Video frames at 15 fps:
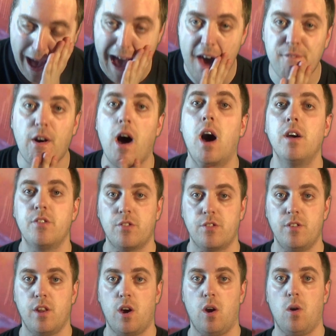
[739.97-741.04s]
have us
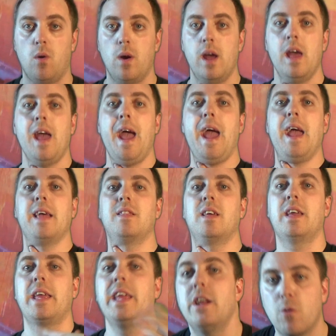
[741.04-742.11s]
know and the
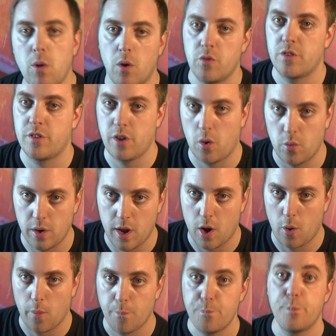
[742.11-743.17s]
heroes don't
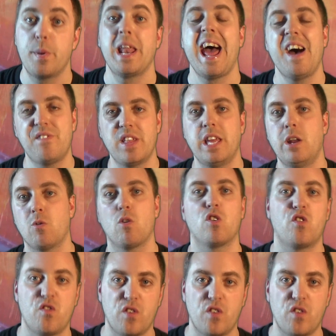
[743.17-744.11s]
know, but have the heroes